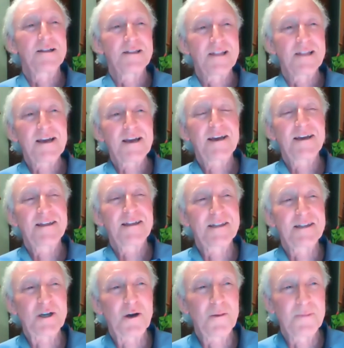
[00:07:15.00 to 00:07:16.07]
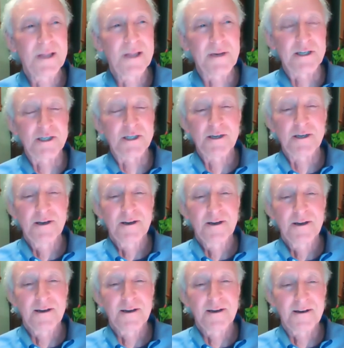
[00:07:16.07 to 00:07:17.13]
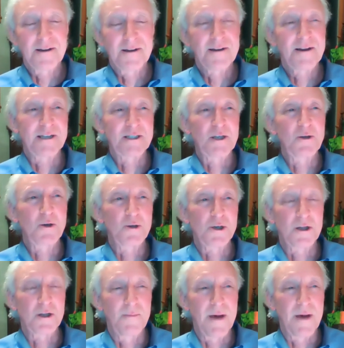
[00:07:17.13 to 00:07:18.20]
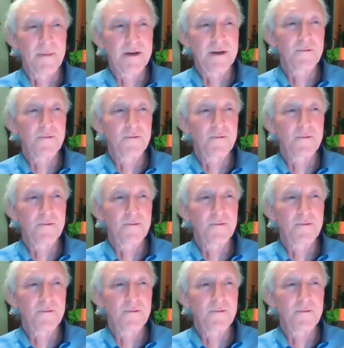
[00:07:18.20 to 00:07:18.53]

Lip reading: link the term limits constitutional amendment,